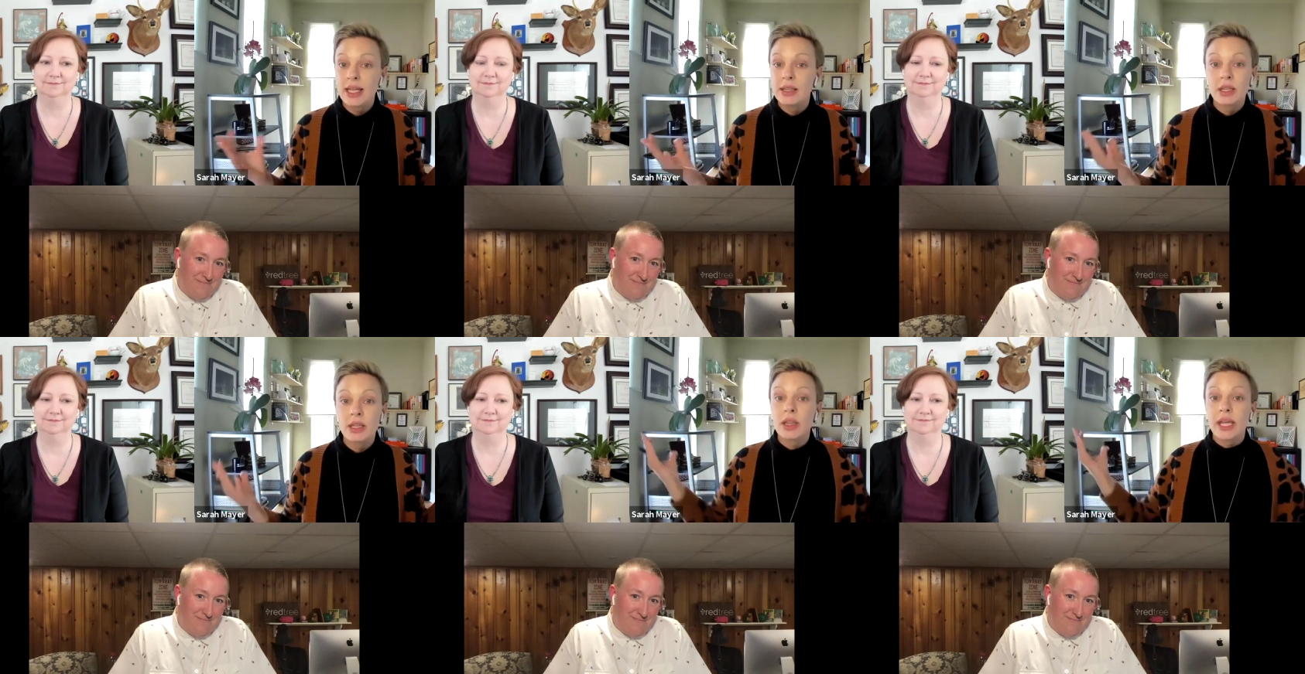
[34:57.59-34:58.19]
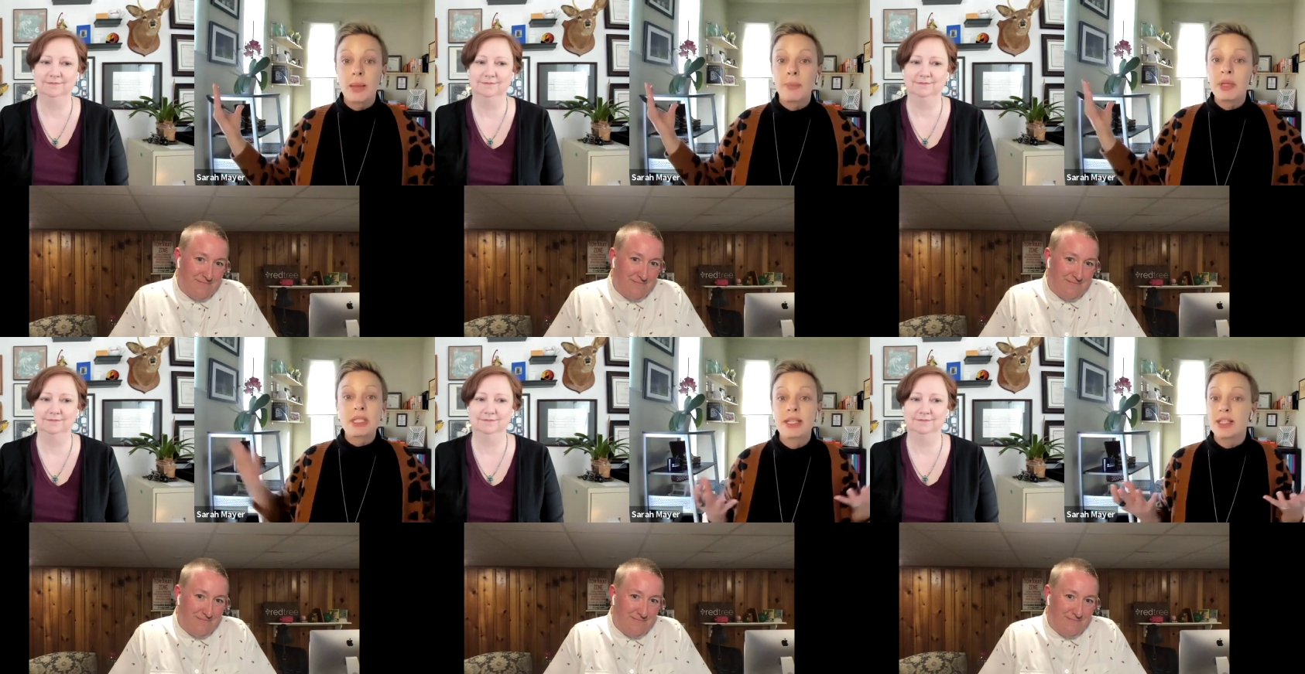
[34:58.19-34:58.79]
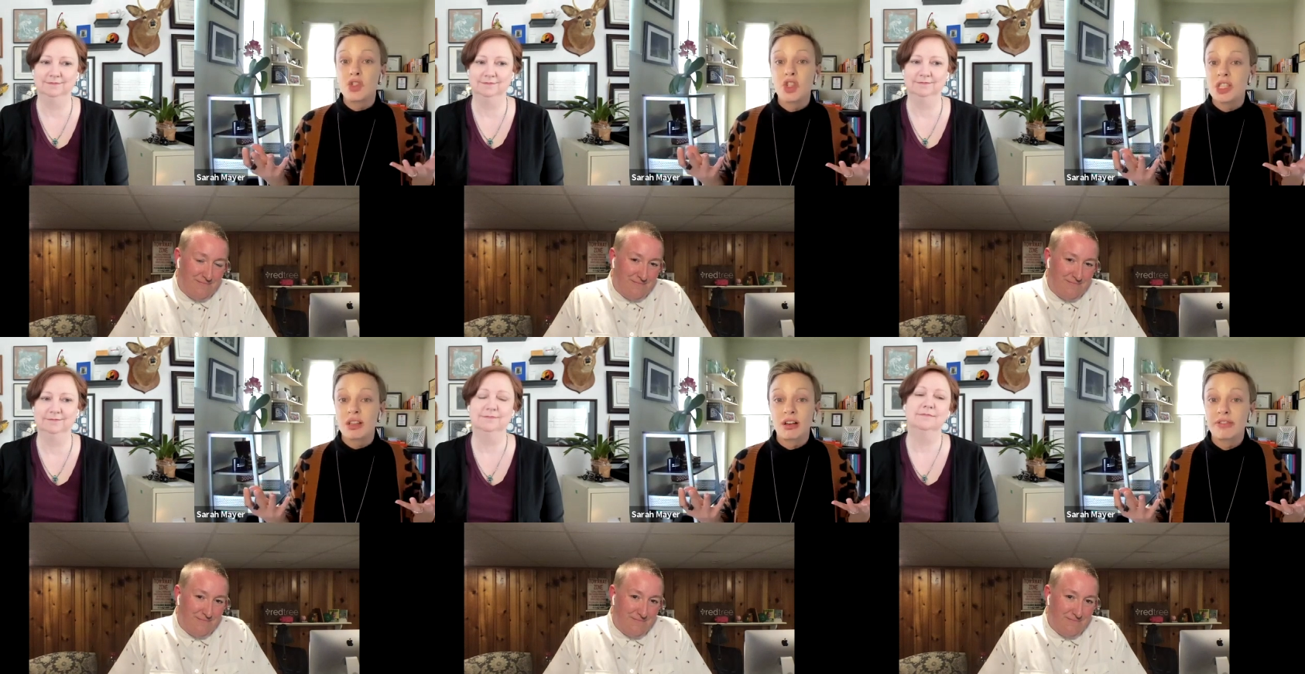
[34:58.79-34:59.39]
Speaker 1: it, like the business is
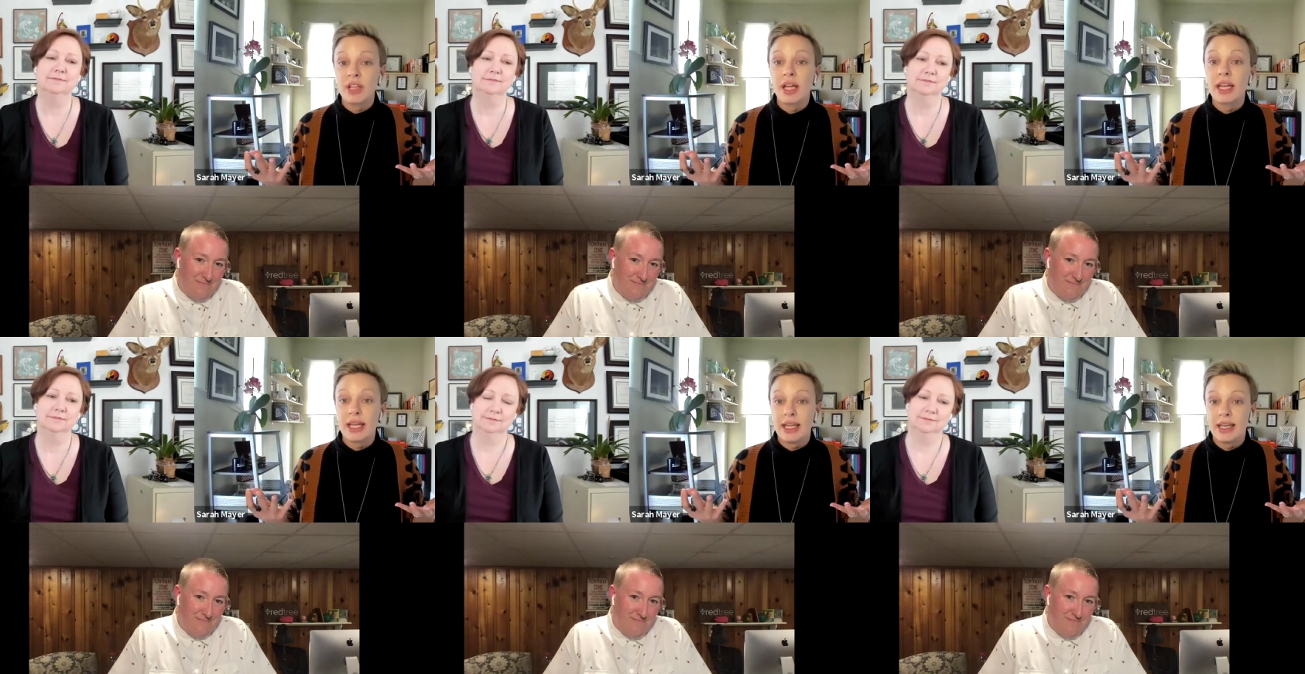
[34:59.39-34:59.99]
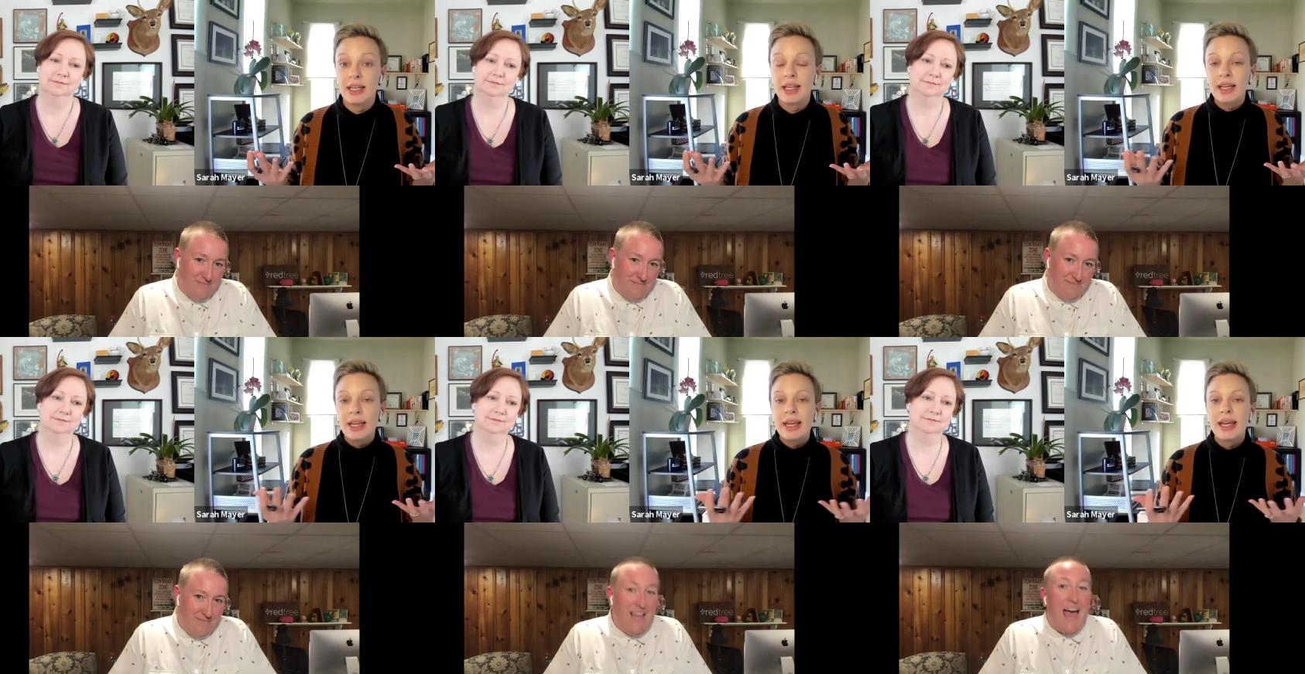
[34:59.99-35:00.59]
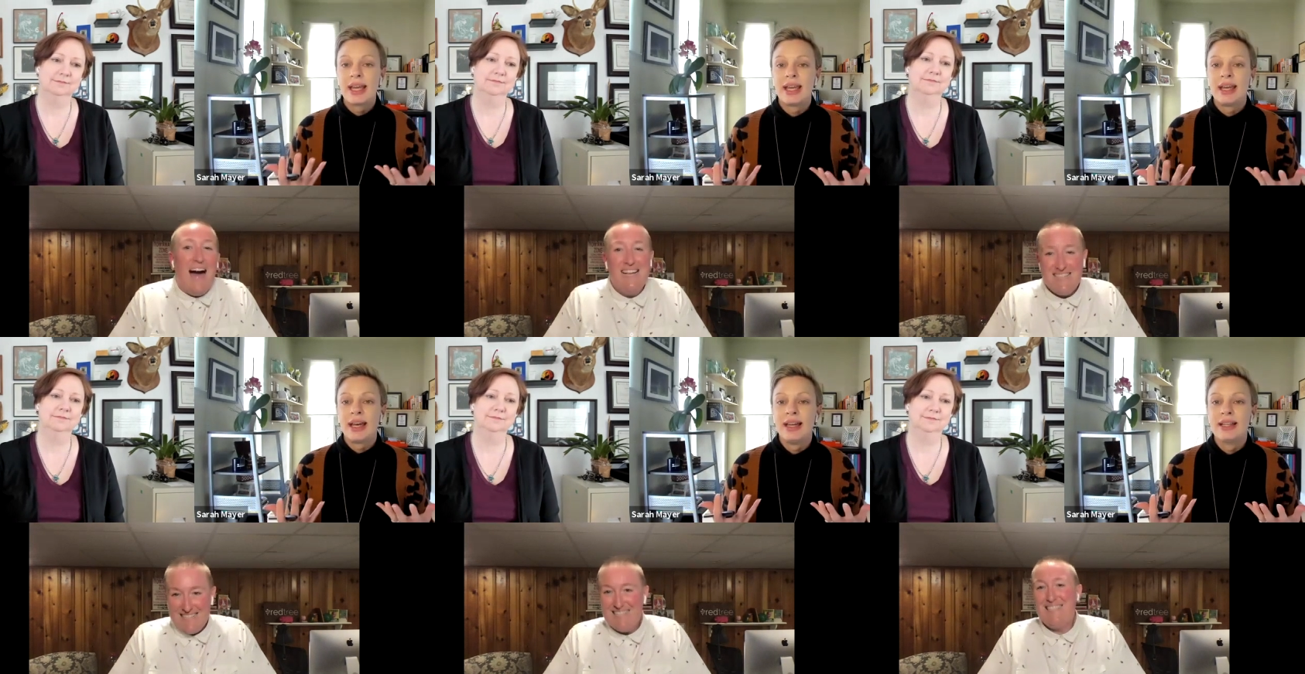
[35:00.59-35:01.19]
just going to flood in.
Speaker 2: Yeah.
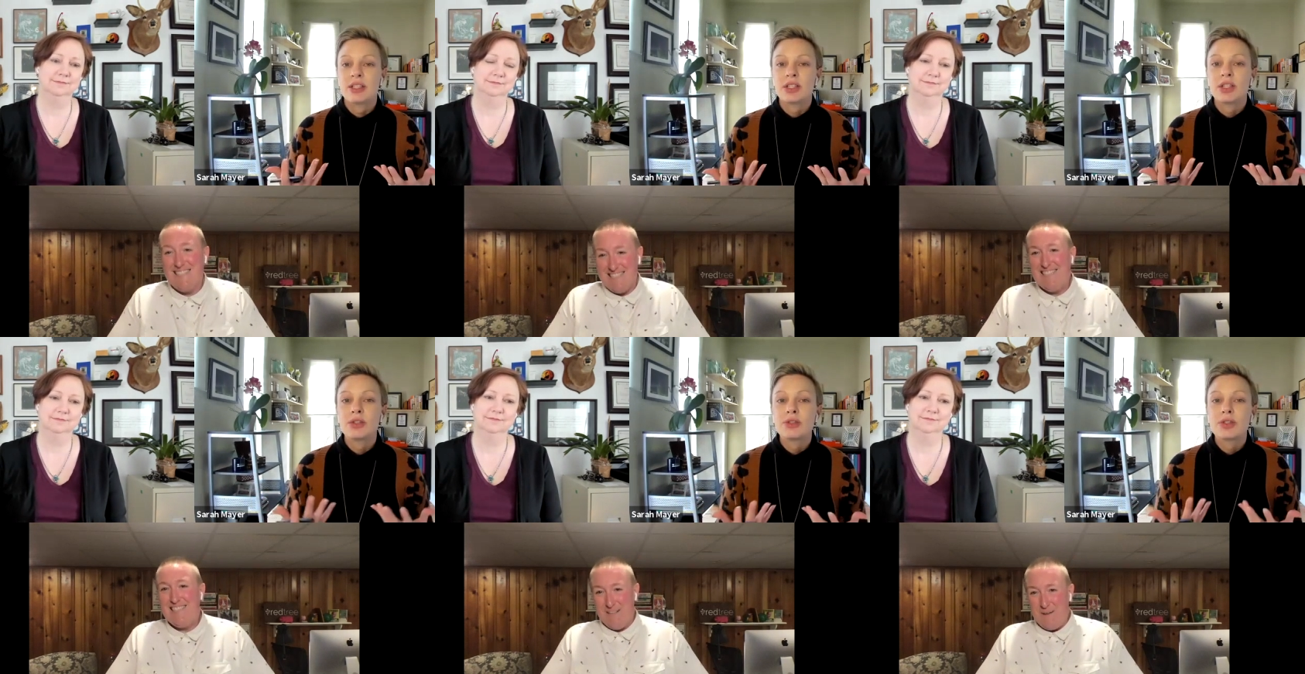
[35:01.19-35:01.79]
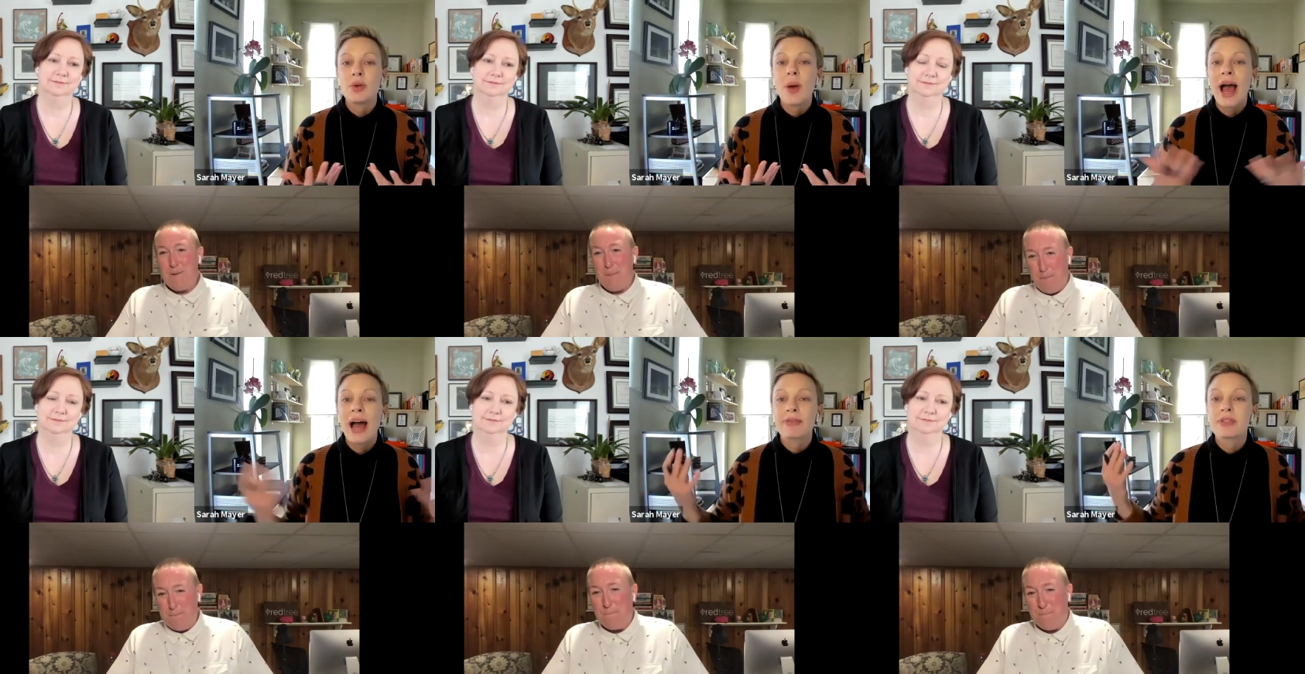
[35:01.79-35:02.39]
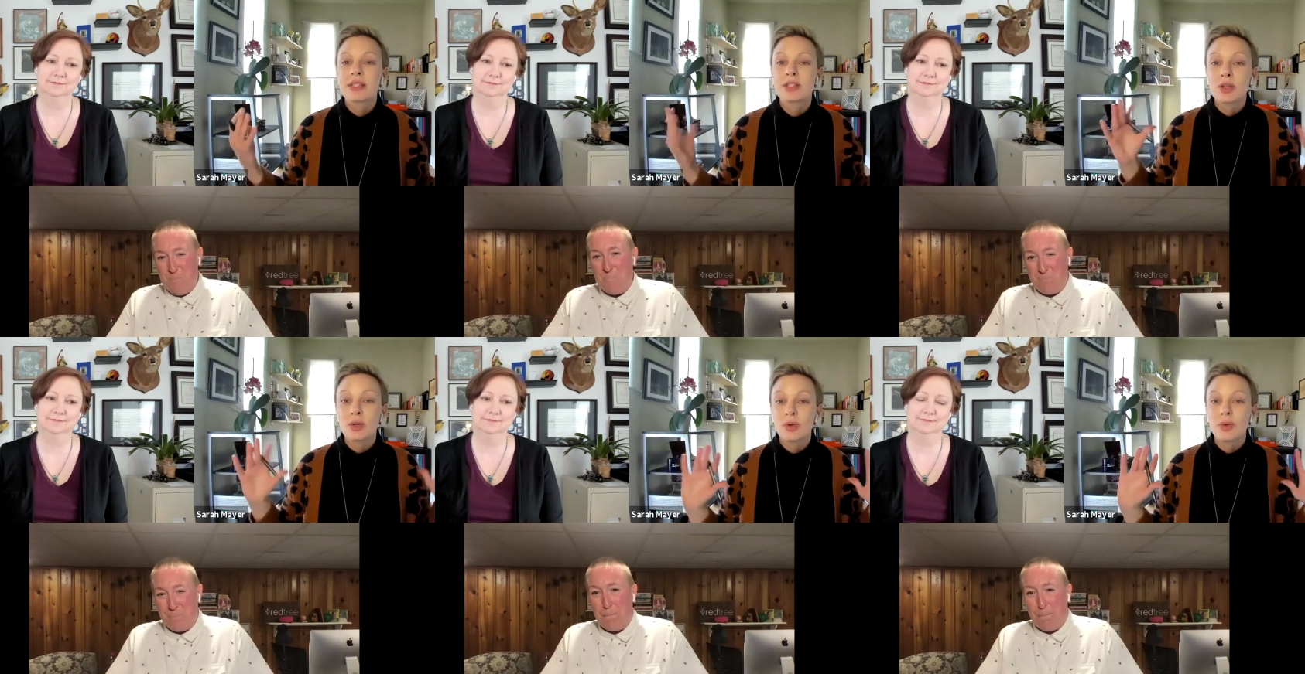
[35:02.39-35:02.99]
And you, you have
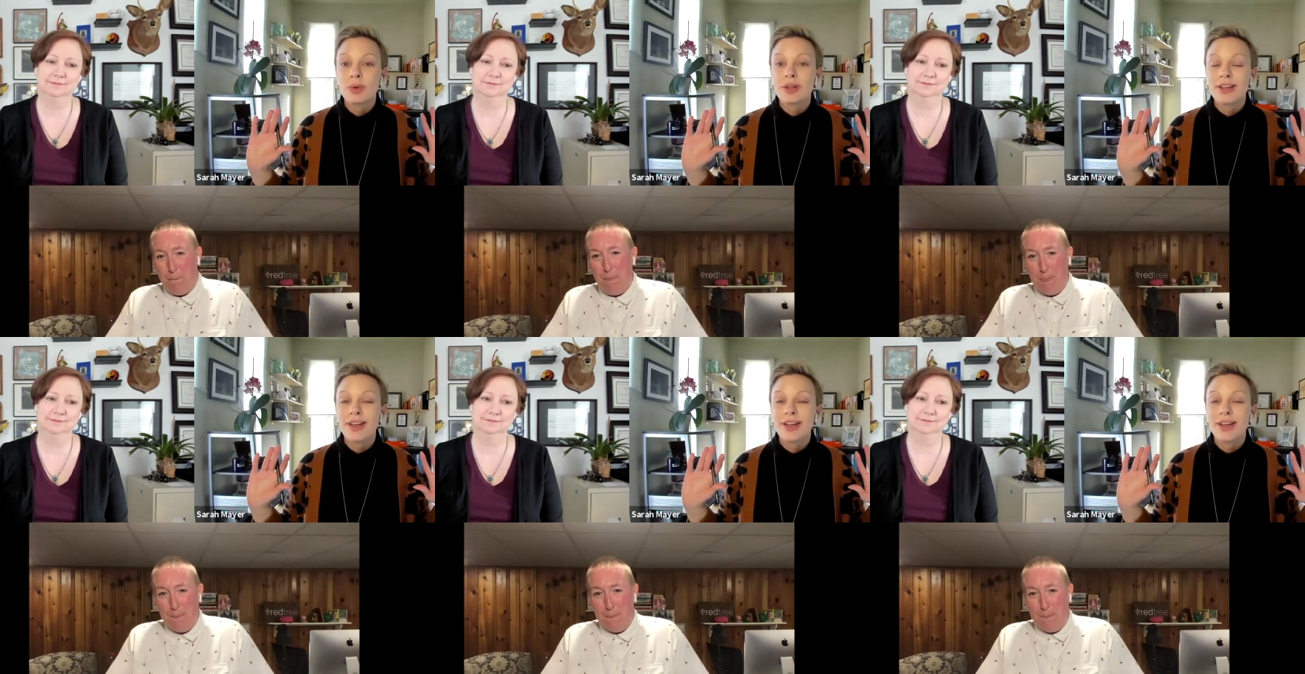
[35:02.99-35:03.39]
to